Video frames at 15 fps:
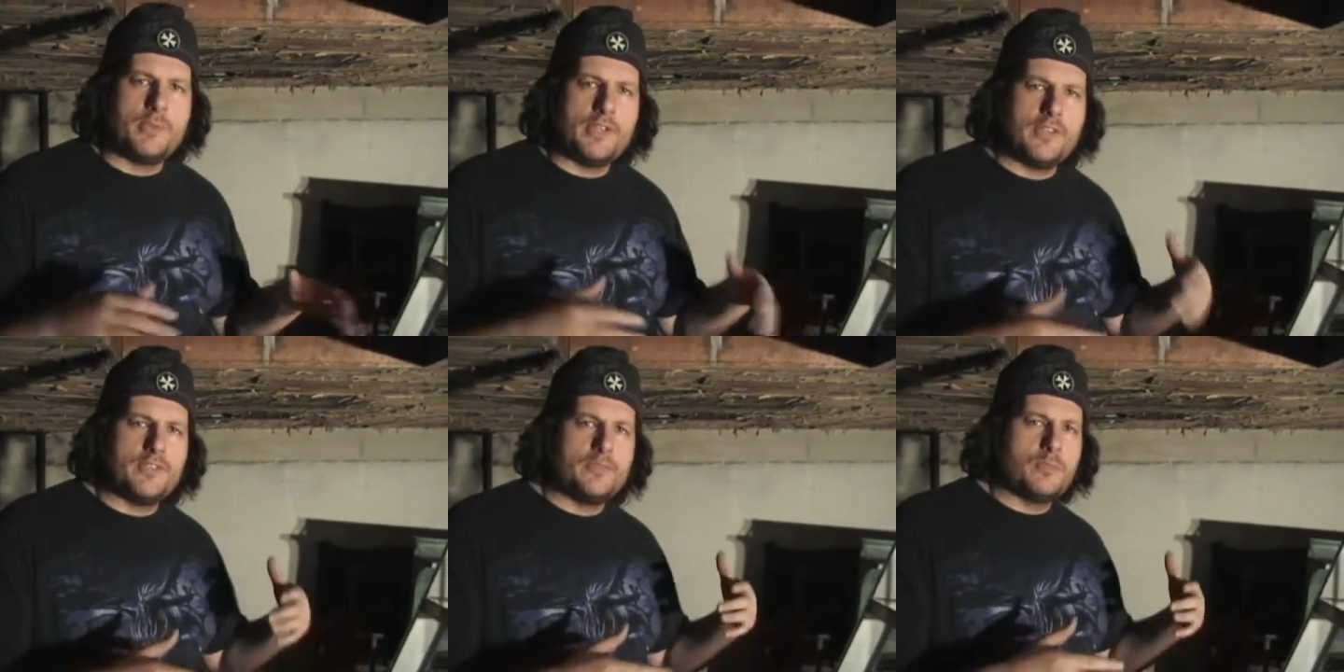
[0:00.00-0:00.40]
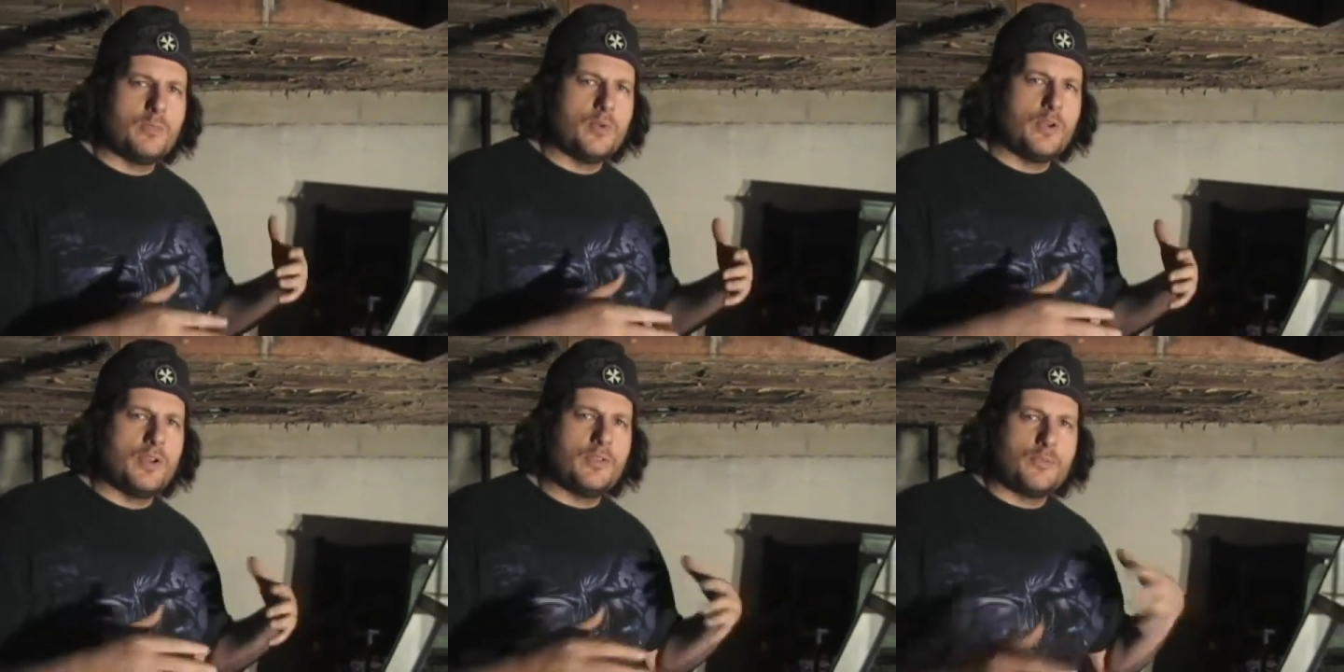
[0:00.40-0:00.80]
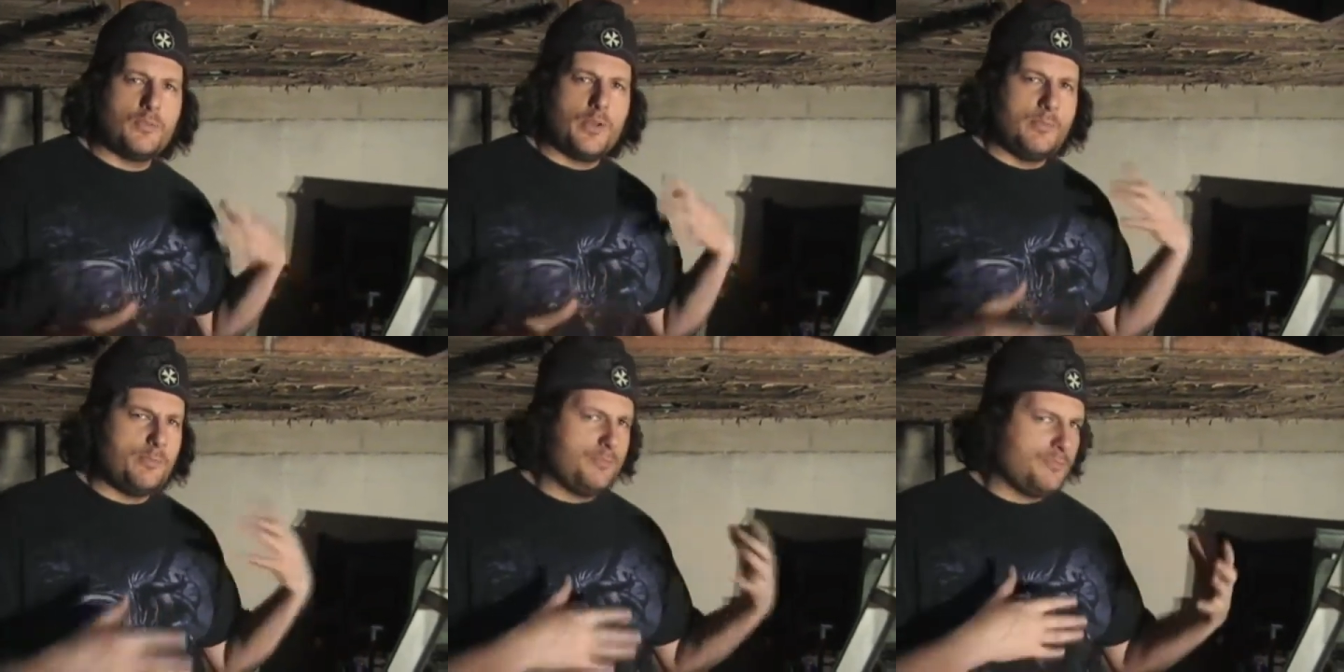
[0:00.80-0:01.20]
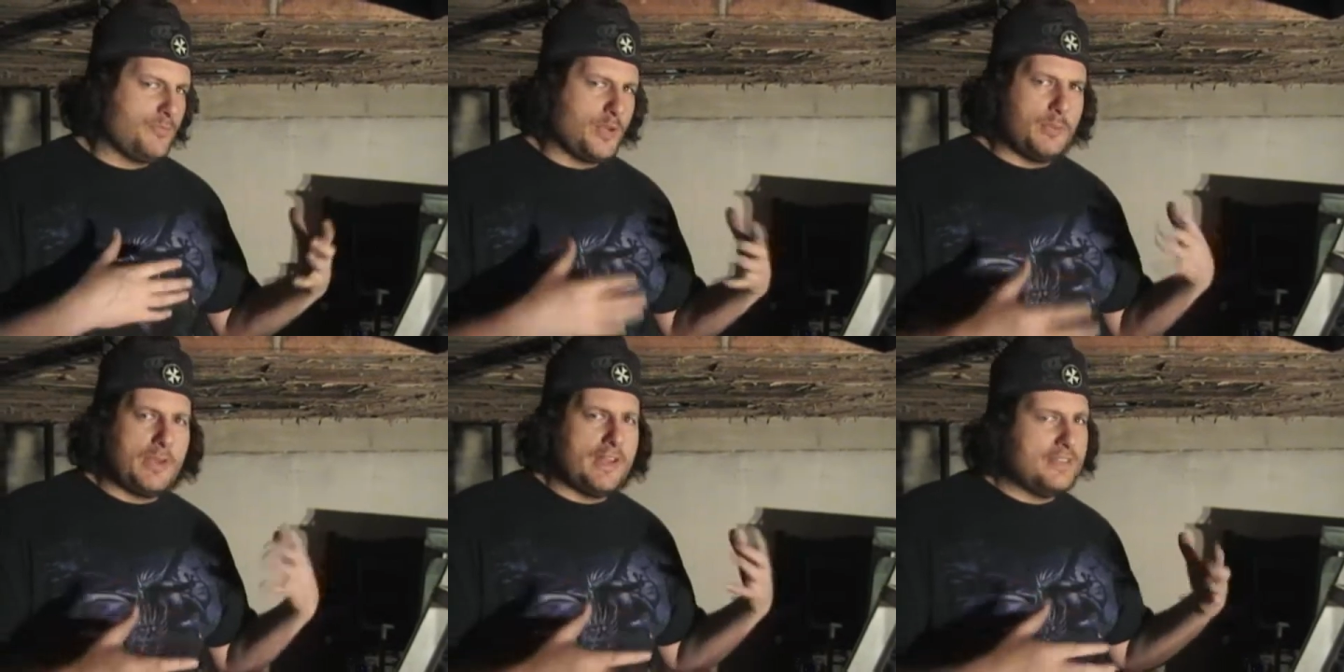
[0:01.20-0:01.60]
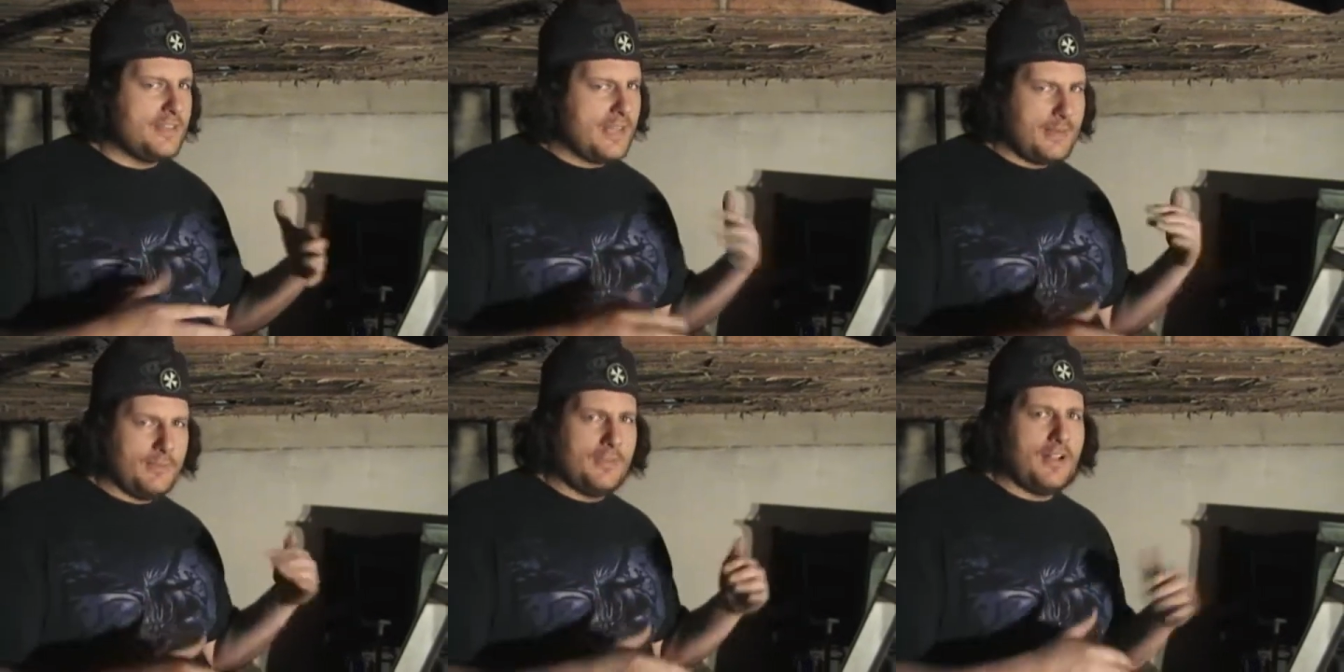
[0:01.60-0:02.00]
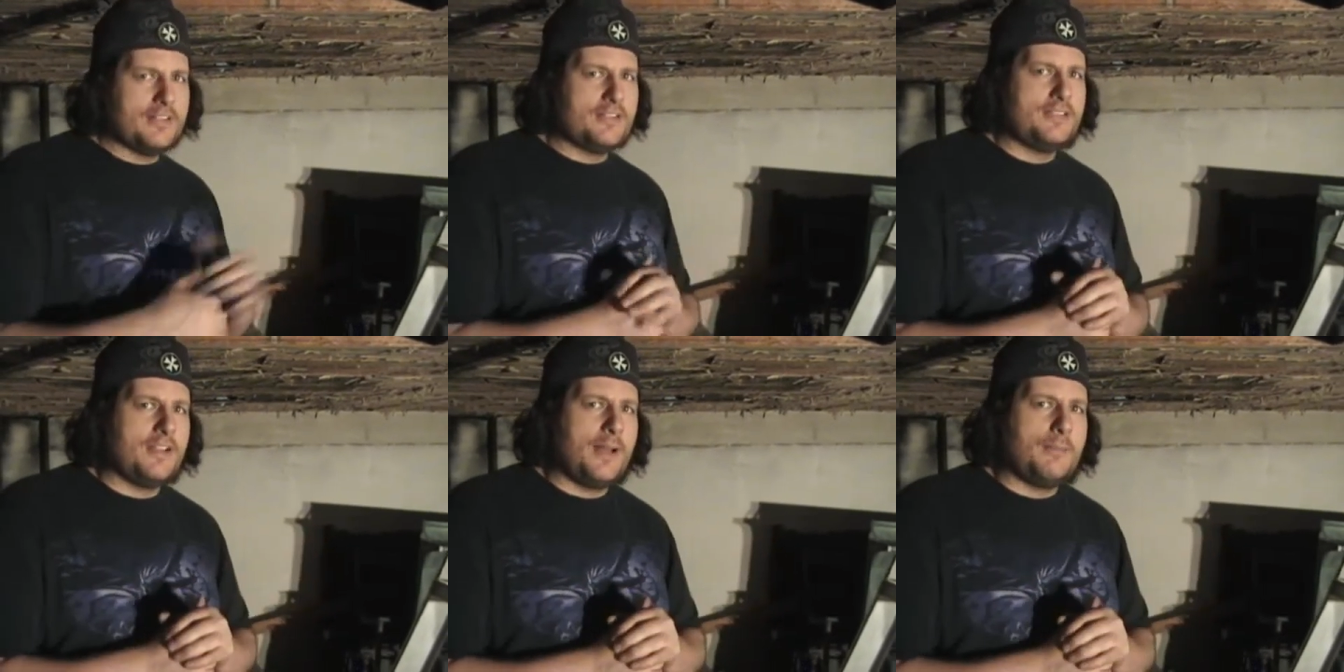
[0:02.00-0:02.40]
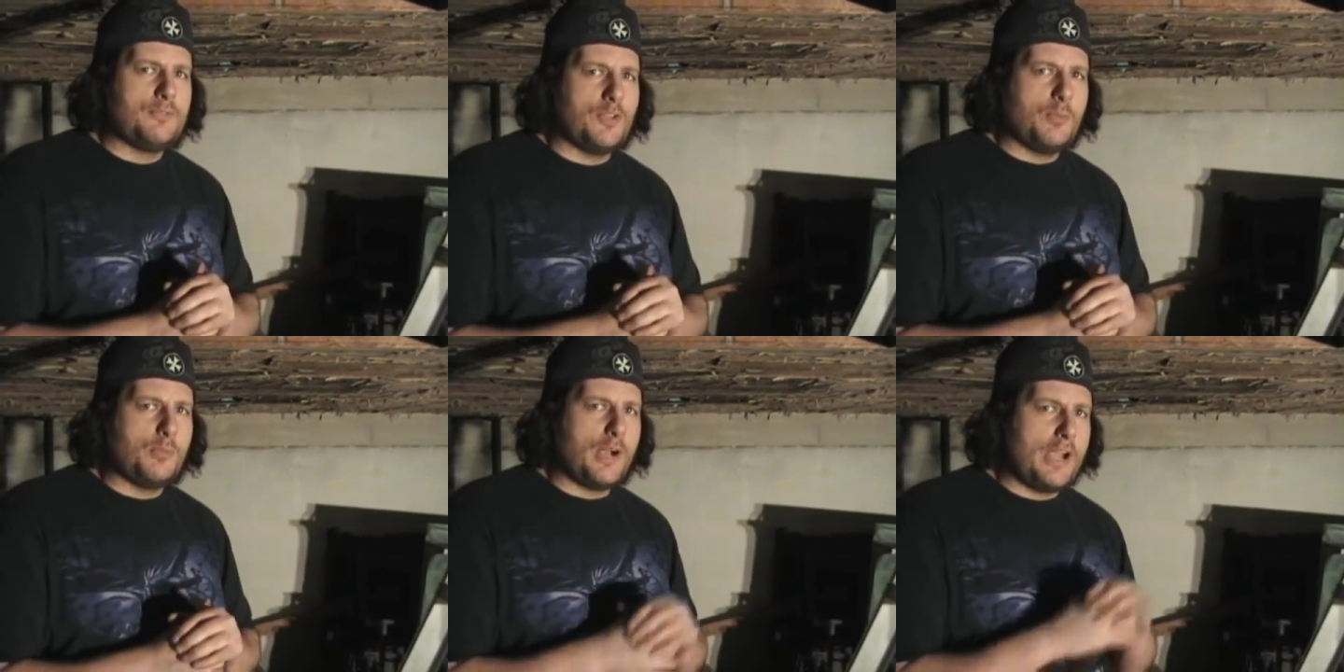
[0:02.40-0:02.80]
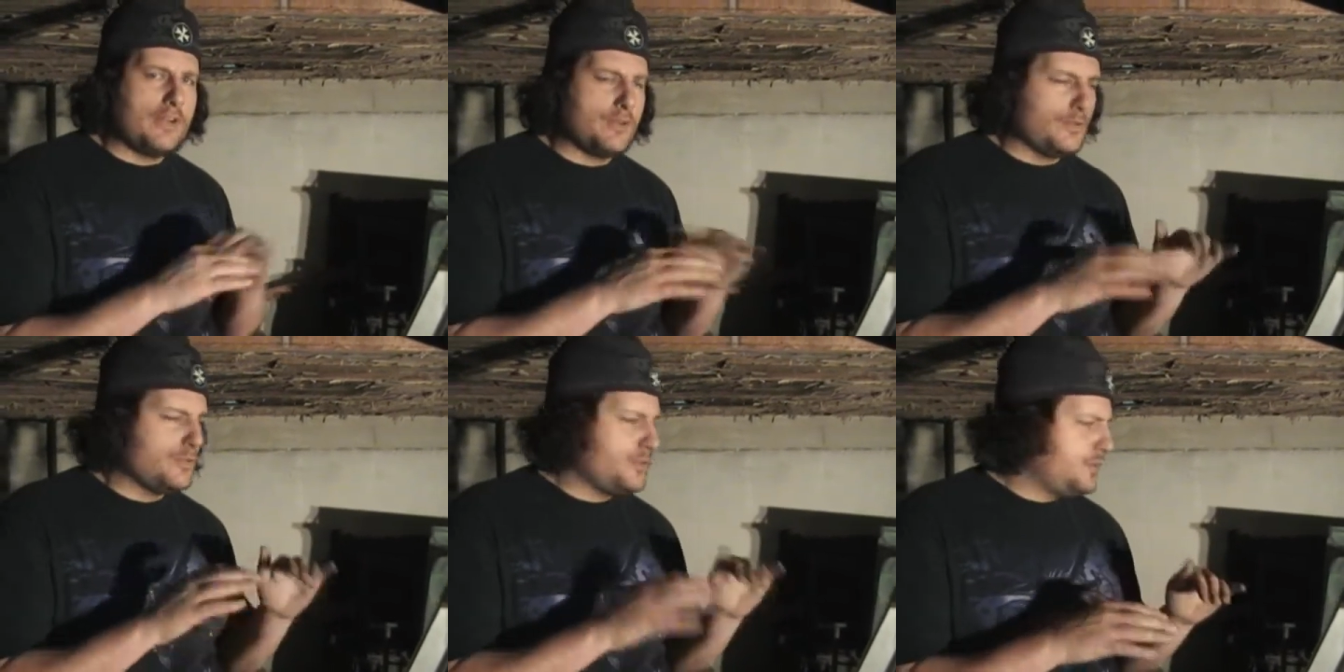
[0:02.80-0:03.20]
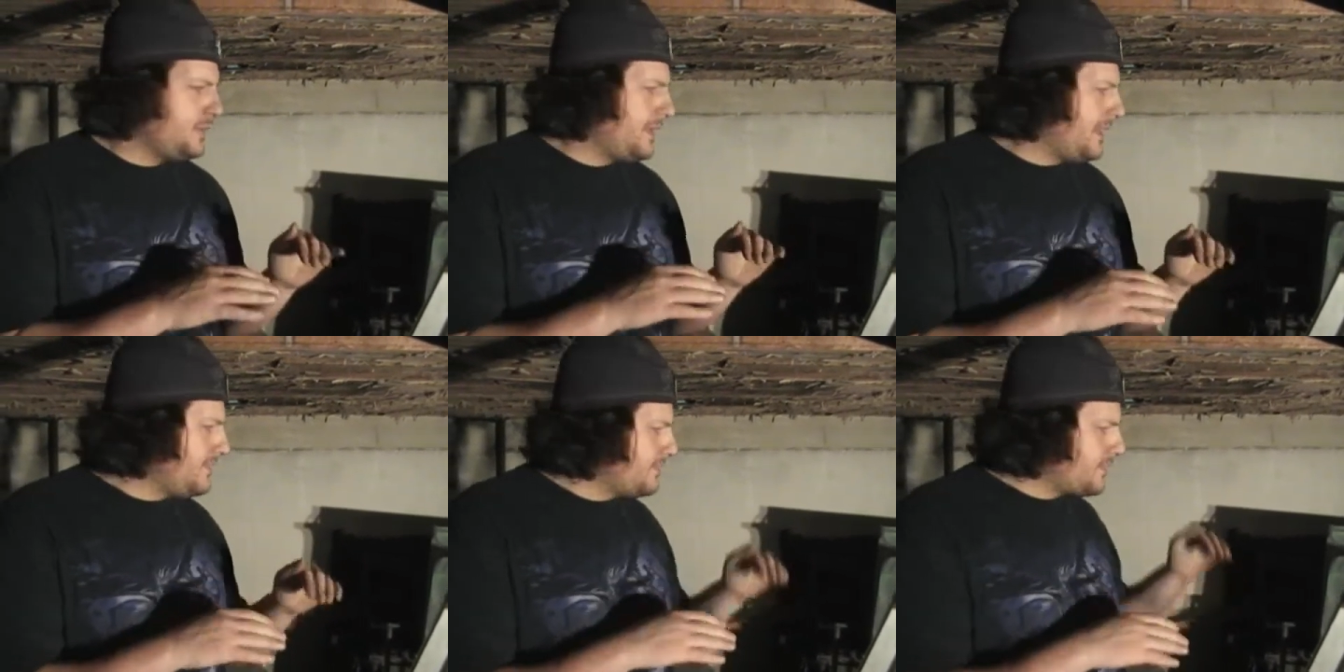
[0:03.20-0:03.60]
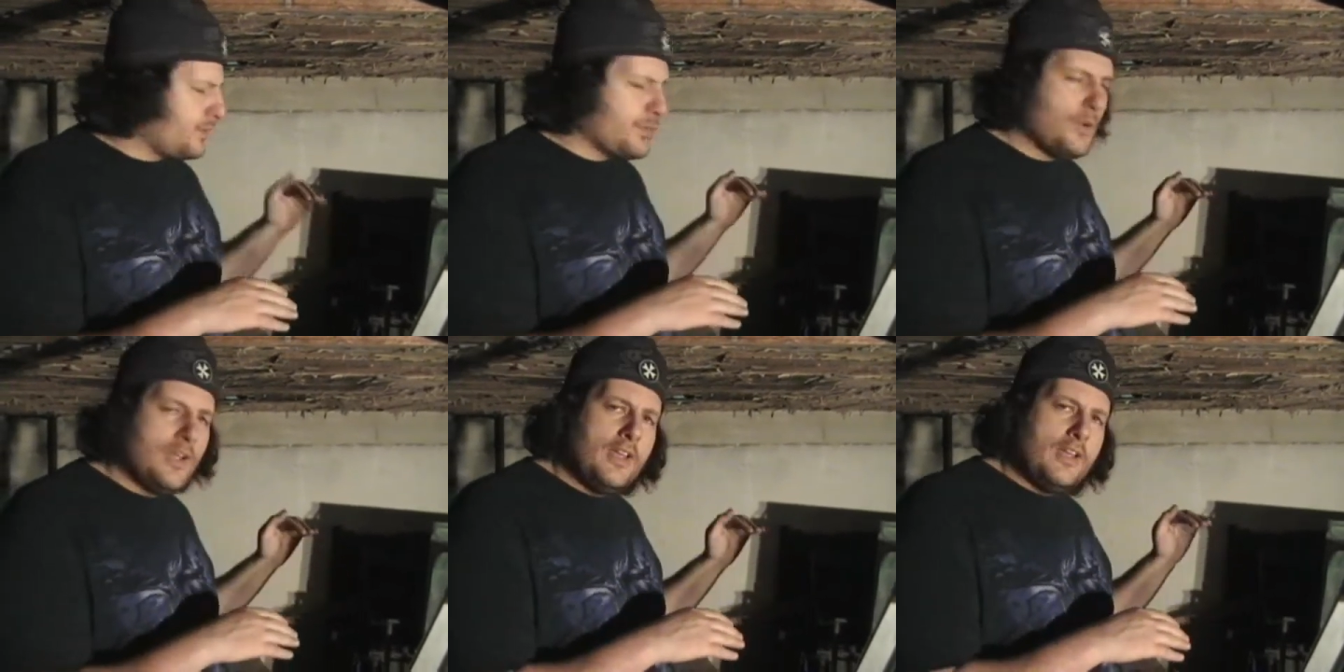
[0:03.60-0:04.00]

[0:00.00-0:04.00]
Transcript: because we're a three three-man team lots of times on a practical shoot date, so